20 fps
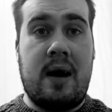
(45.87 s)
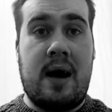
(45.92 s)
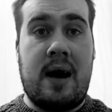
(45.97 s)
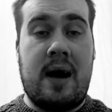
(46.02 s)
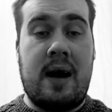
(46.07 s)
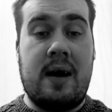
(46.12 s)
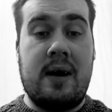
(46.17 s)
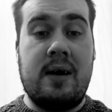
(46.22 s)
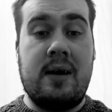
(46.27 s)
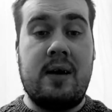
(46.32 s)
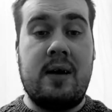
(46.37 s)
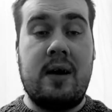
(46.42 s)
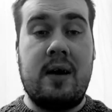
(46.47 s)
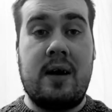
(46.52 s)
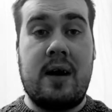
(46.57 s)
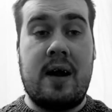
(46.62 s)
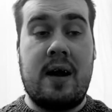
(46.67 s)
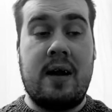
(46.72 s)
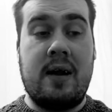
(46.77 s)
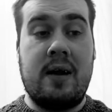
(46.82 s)
and
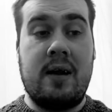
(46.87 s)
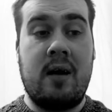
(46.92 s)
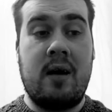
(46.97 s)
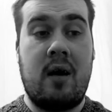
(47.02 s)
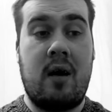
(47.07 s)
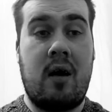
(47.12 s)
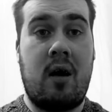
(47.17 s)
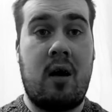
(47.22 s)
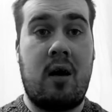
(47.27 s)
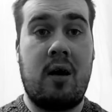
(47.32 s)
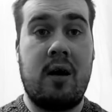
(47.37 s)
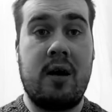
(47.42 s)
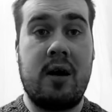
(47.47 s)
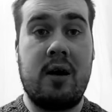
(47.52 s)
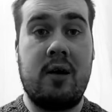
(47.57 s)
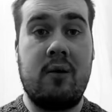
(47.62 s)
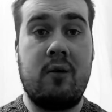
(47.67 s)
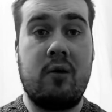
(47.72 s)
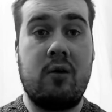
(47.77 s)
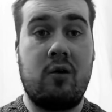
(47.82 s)
then
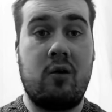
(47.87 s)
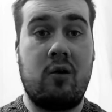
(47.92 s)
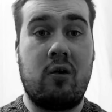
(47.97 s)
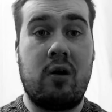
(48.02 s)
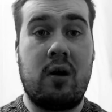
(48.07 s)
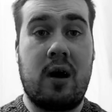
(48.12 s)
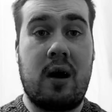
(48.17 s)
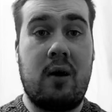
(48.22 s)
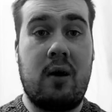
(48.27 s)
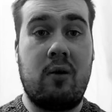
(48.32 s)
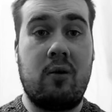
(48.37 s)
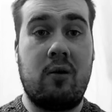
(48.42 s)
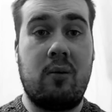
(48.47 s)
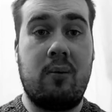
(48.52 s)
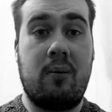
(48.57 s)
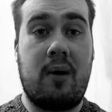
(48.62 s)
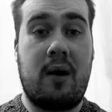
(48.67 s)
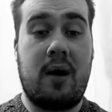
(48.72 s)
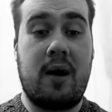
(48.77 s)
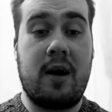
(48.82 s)
I was sorting out
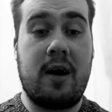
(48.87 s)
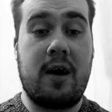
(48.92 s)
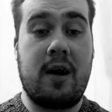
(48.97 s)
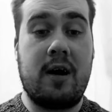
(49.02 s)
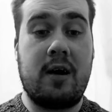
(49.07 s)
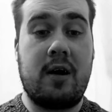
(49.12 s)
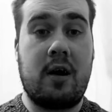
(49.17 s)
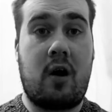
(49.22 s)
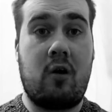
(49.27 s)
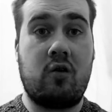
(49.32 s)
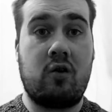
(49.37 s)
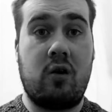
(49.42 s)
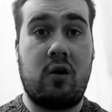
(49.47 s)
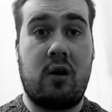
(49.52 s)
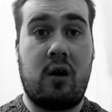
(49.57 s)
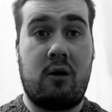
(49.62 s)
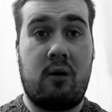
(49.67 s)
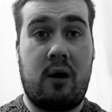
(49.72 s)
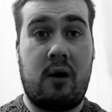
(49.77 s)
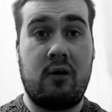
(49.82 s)
my dolls and
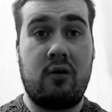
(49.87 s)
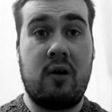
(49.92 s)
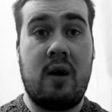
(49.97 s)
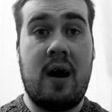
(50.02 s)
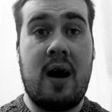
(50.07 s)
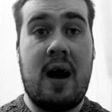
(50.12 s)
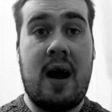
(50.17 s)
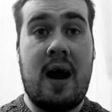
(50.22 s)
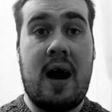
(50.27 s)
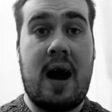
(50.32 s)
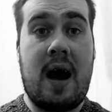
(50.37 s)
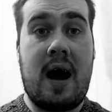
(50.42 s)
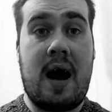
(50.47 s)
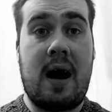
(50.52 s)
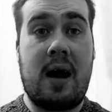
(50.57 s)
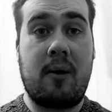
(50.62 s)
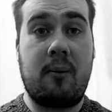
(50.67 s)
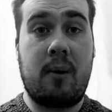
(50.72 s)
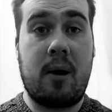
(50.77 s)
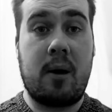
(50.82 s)
doll
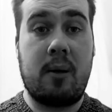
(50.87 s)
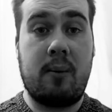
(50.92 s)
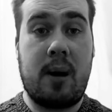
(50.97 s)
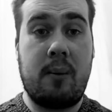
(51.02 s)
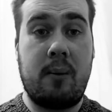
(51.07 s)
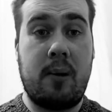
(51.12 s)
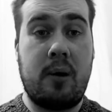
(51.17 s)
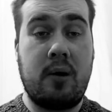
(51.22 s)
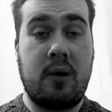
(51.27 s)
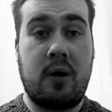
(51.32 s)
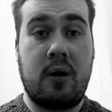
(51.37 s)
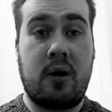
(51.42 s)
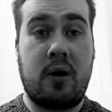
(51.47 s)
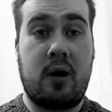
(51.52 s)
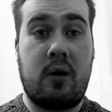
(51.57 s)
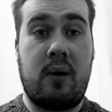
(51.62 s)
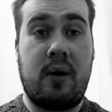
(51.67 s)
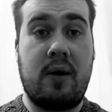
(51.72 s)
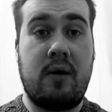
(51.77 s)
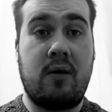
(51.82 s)
and my main blue
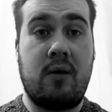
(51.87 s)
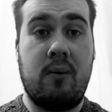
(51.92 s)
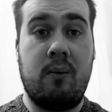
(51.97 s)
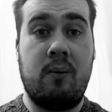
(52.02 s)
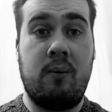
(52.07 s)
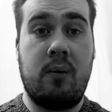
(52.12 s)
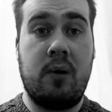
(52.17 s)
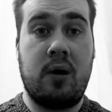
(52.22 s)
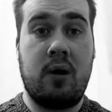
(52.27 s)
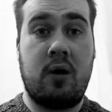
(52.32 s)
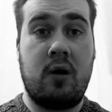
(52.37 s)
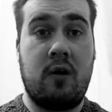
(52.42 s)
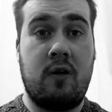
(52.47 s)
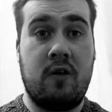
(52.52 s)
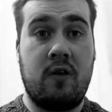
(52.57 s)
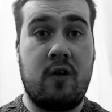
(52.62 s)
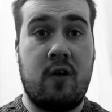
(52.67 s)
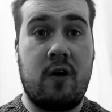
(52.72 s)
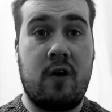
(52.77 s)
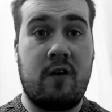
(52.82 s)
doll and some blue duck doll
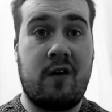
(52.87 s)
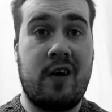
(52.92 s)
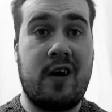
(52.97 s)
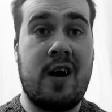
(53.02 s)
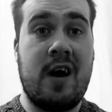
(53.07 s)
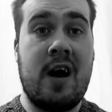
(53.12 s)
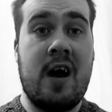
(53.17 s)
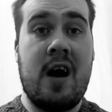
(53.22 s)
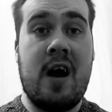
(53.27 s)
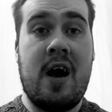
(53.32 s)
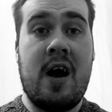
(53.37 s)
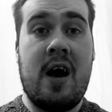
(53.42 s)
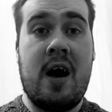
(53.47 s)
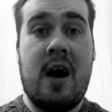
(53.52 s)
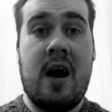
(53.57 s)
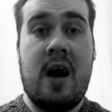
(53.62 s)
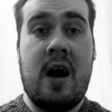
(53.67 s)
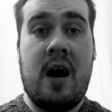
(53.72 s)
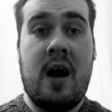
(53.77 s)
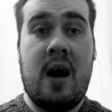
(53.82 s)
photography
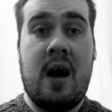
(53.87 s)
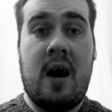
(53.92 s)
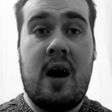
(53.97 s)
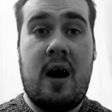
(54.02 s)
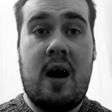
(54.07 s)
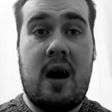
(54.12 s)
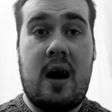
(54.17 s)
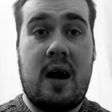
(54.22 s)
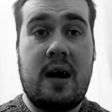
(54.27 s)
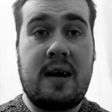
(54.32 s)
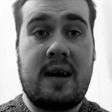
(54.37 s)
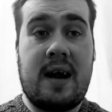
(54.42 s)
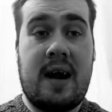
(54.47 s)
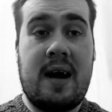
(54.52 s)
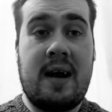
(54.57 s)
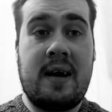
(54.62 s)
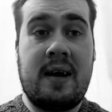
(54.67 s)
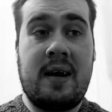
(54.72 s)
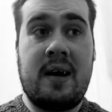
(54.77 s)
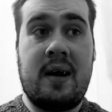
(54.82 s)
Hi
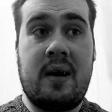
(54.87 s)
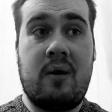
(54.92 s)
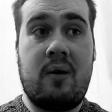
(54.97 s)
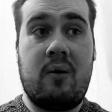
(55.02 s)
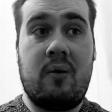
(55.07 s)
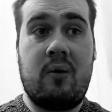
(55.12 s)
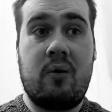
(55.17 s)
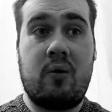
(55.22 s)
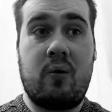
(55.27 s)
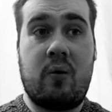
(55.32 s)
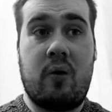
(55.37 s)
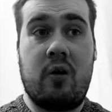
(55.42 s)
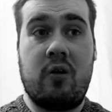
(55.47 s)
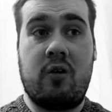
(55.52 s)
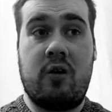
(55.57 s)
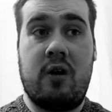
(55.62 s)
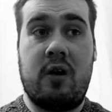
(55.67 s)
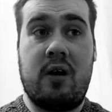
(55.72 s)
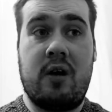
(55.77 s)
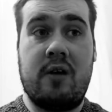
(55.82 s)
Dan was
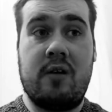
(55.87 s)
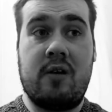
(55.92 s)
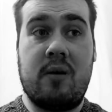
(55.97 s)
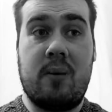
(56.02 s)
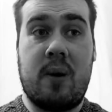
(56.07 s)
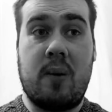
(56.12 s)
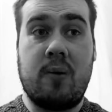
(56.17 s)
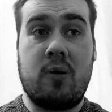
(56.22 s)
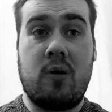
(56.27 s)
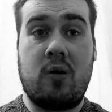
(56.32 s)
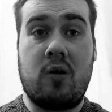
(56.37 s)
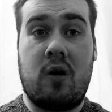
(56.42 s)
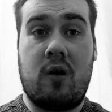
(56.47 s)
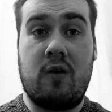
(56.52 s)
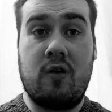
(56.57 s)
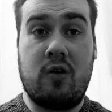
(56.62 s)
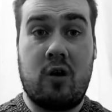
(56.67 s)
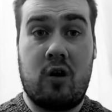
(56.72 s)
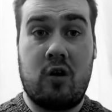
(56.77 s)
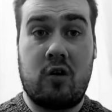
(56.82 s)
watching some episodes
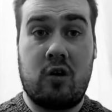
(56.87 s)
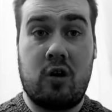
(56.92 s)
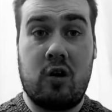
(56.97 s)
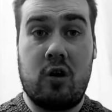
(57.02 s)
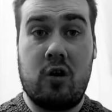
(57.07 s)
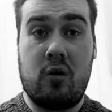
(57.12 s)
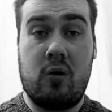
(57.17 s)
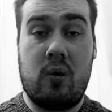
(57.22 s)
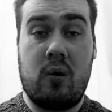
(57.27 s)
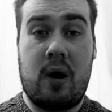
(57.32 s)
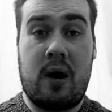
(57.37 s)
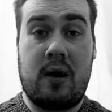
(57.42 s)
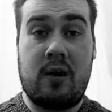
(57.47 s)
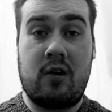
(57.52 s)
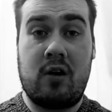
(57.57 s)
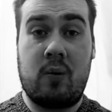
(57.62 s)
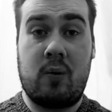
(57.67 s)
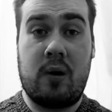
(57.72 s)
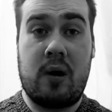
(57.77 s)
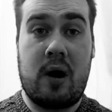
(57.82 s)
of Doctor Who
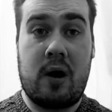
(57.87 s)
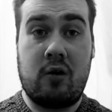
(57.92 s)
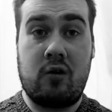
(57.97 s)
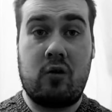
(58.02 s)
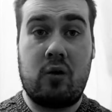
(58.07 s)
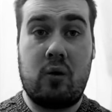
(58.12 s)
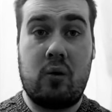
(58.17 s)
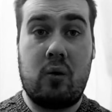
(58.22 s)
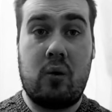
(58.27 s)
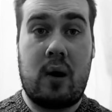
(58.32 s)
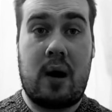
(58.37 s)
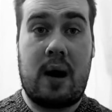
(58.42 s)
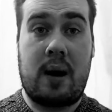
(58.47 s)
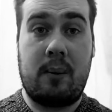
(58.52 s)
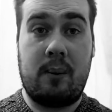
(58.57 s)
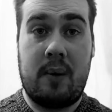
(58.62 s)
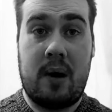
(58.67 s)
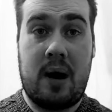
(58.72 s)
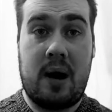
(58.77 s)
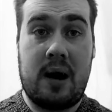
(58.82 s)
and Supernatural
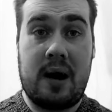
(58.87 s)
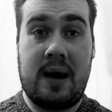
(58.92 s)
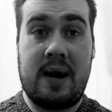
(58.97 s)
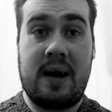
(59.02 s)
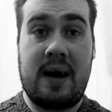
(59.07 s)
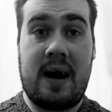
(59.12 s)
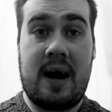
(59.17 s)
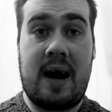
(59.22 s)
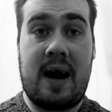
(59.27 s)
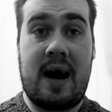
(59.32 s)
and Merlin